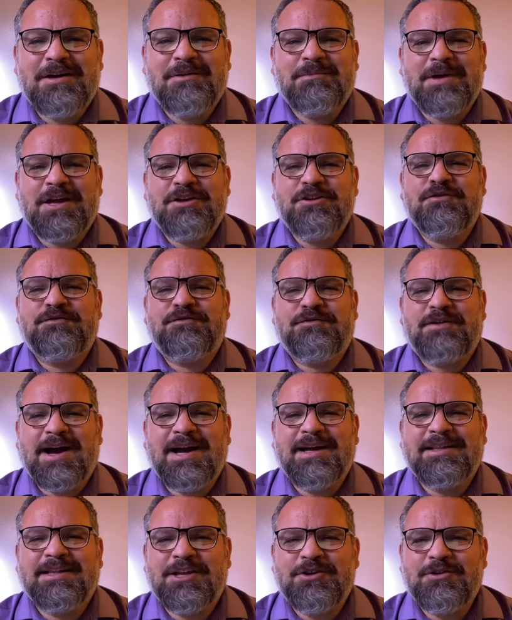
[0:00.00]
May you
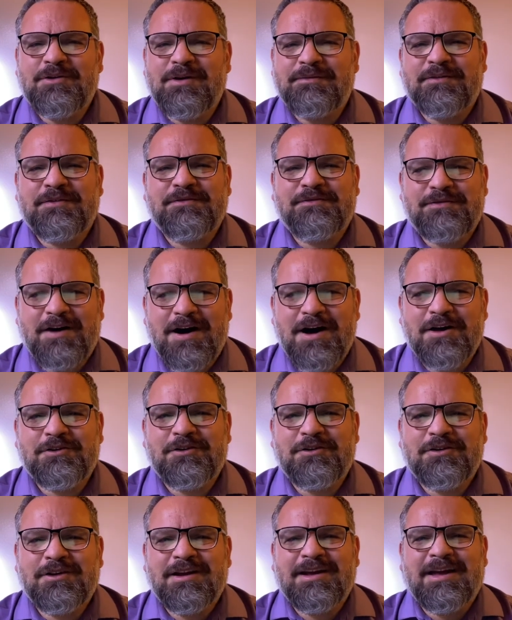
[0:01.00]
find that you have a
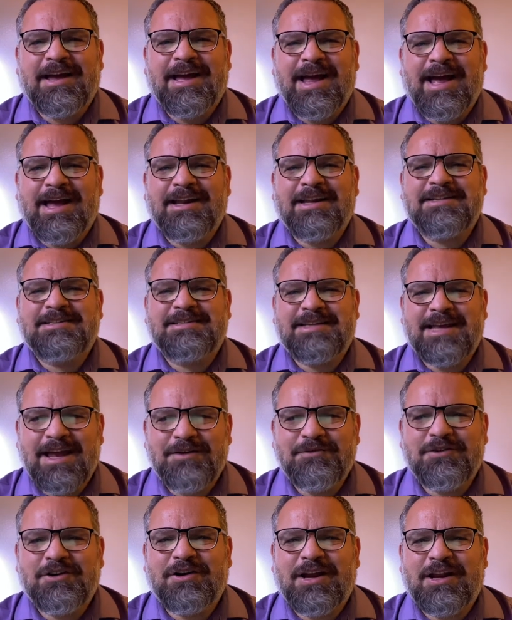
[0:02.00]
Father and a
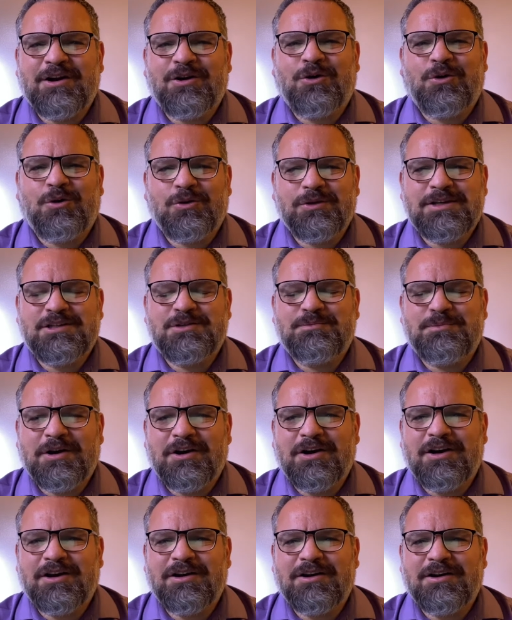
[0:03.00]
Savior and a Holy
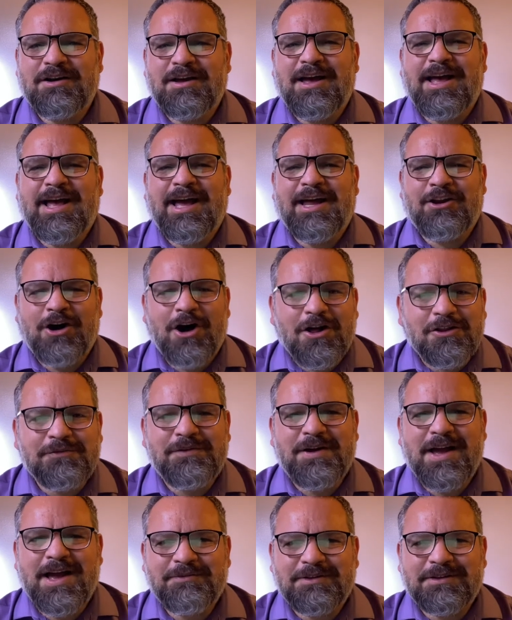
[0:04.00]
Spirit and all
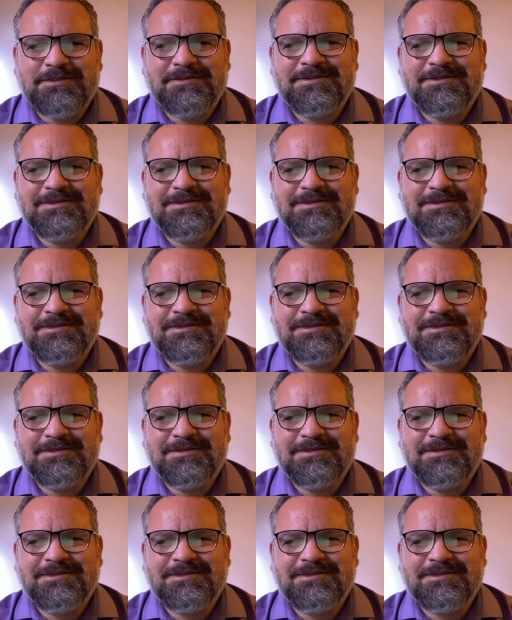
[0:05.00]
of heaven